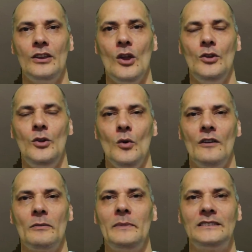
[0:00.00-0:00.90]
You
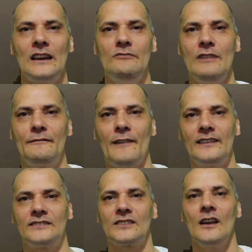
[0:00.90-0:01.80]
have immediately
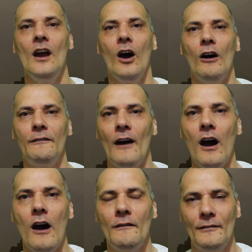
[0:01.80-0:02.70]
ring-fenced off
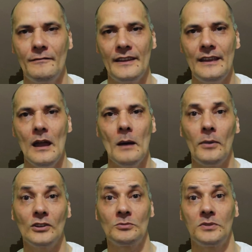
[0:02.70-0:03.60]
half of the
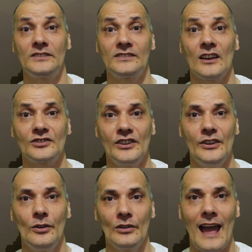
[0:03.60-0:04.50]
possible discussion that
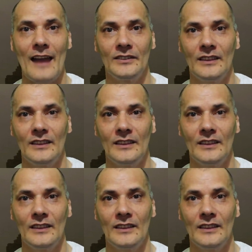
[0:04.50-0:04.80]
you can have,